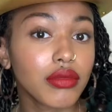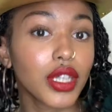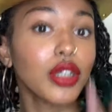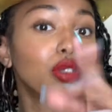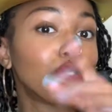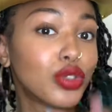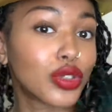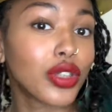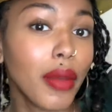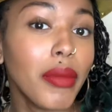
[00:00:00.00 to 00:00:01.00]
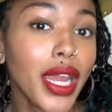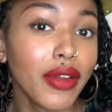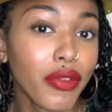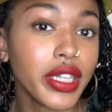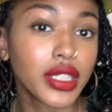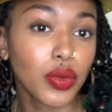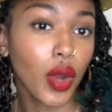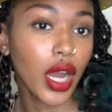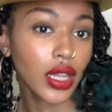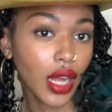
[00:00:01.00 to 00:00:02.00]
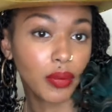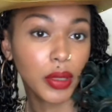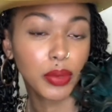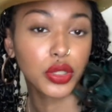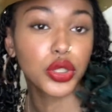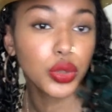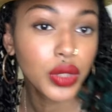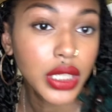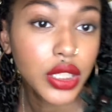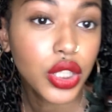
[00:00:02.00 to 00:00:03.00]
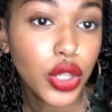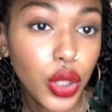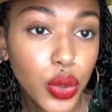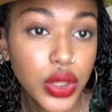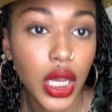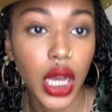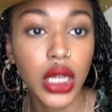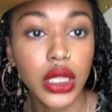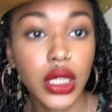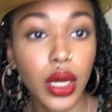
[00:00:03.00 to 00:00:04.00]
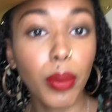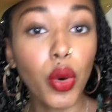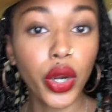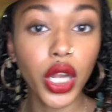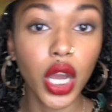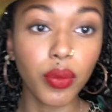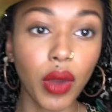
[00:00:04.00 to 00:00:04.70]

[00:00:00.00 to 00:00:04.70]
There's a main reason why a lot of people tune into those Pornhub